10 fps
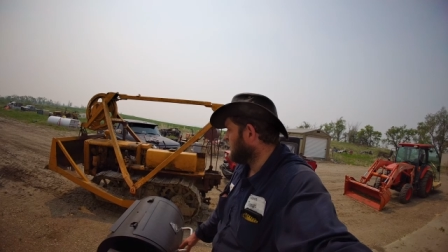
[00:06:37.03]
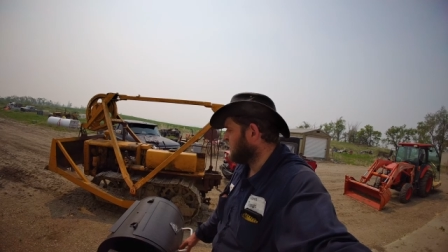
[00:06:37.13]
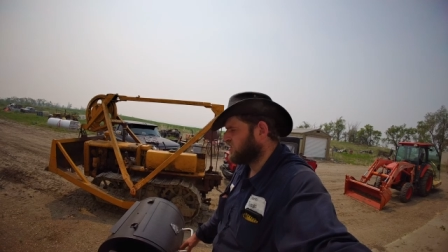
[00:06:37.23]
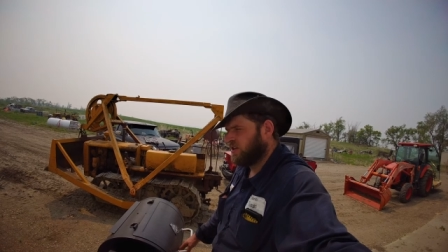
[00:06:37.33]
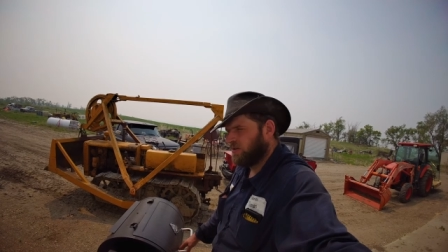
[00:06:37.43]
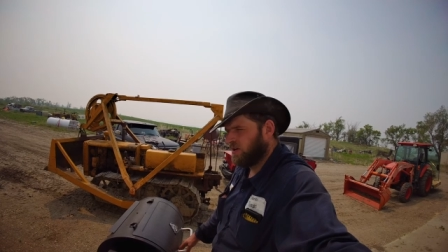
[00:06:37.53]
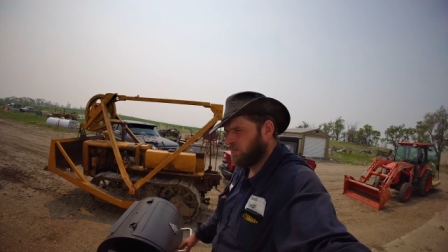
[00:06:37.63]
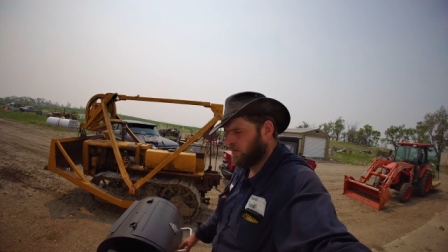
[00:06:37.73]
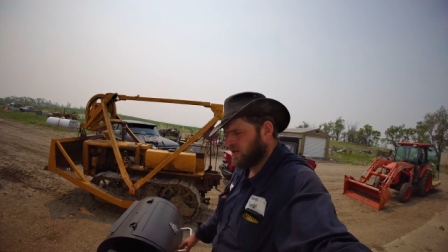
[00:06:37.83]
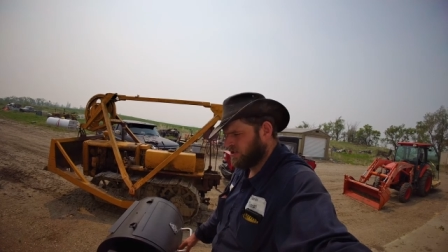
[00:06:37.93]
Has good
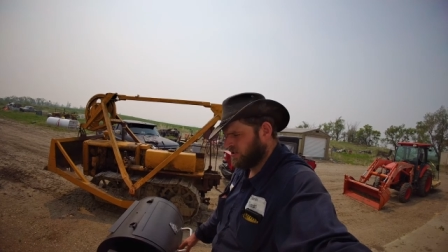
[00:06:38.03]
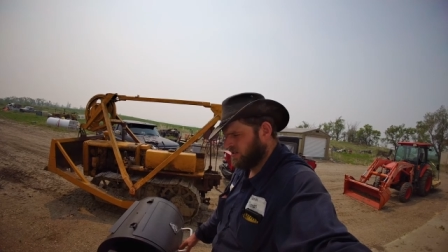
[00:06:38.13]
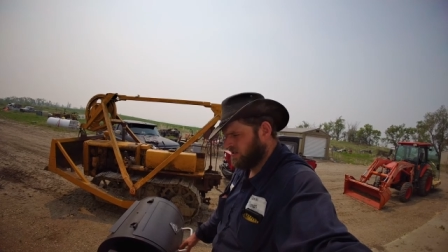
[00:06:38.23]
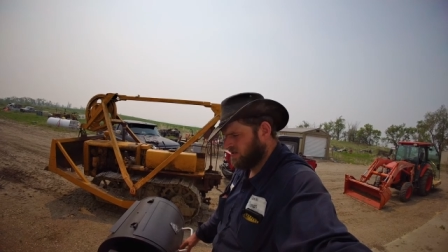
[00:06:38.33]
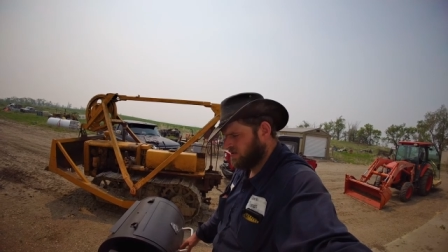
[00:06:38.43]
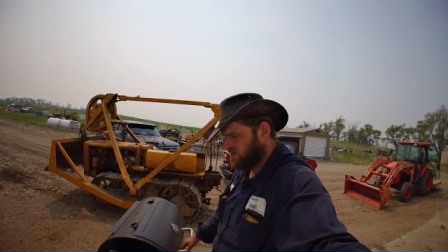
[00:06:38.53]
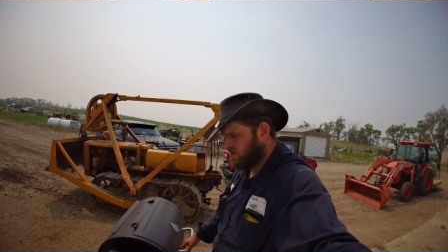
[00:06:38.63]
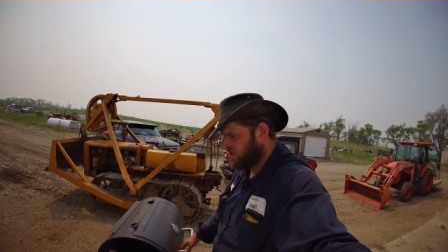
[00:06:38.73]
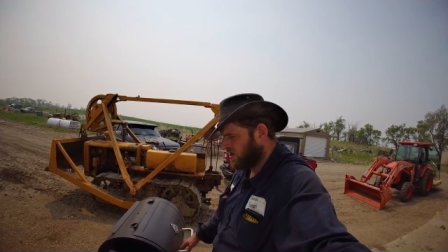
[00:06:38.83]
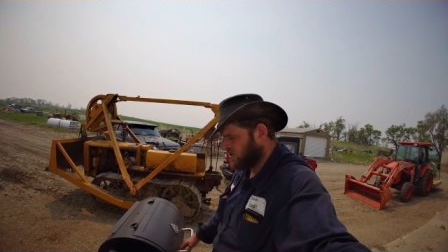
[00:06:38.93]
oil pressure,
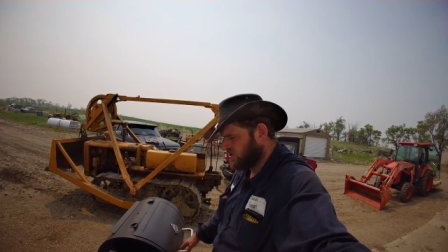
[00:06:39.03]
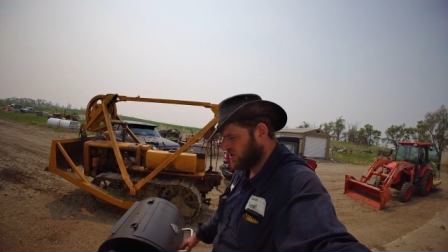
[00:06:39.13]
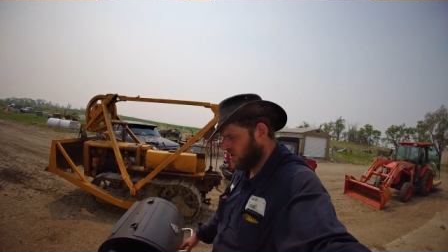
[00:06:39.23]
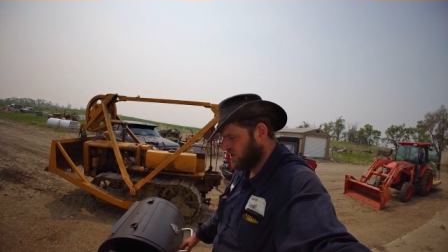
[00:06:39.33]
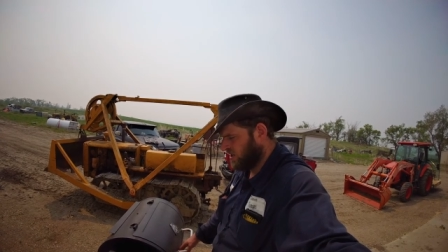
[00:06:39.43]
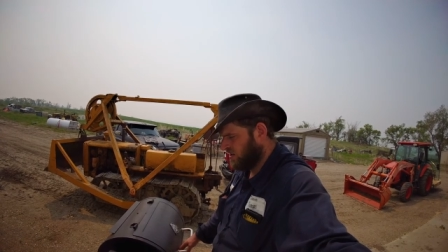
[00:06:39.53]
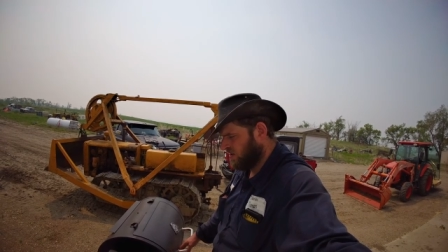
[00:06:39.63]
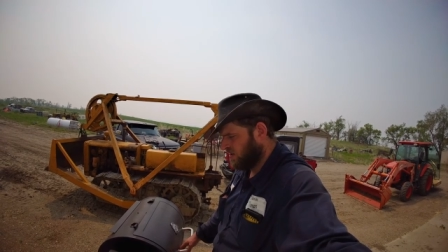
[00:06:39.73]
starts good.